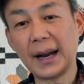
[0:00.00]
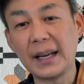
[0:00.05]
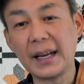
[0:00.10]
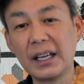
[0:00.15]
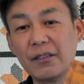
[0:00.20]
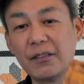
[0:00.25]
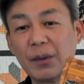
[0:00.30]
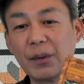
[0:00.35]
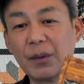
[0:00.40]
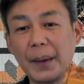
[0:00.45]
And
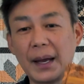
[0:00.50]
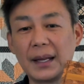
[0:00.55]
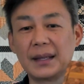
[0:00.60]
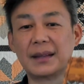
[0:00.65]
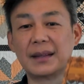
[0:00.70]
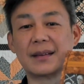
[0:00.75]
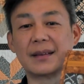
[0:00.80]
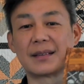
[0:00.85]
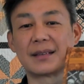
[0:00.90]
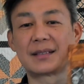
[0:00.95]
I even
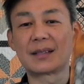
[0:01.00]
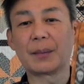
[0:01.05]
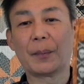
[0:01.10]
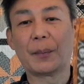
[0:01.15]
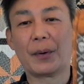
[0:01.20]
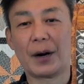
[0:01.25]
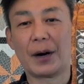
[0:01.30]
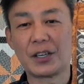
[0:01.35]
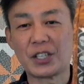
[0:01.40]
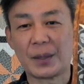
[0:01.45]
made
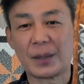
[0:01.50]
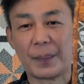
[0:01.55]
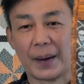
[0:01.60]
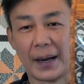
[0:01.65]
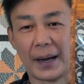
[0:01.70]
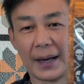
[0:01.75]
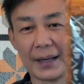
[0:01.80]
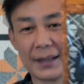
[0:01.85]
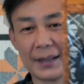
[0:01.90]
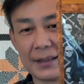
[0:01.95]
this
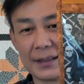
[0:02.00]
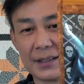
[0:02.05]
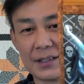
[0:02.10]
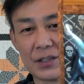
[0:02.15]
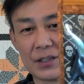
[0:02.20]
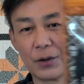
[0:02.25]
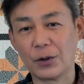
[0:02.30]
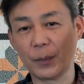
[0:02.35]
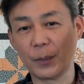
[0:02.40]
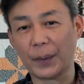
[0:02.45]
project bag
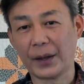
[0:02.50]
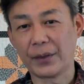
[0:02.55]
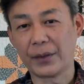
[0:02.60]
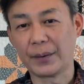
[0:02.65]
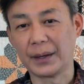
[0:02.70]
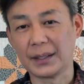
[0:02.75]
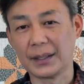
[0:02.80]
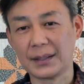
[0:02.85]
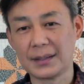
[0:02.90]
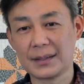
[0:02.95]
to hold my
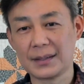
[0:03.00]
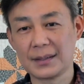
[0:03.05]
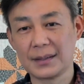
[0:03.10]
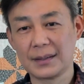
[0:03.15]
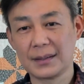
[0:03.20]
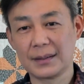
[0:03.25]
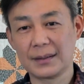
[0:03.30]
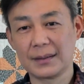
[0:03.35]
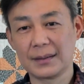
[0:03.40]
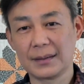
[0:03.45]

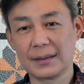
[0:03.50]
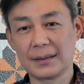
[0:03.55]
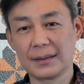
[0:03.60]
threads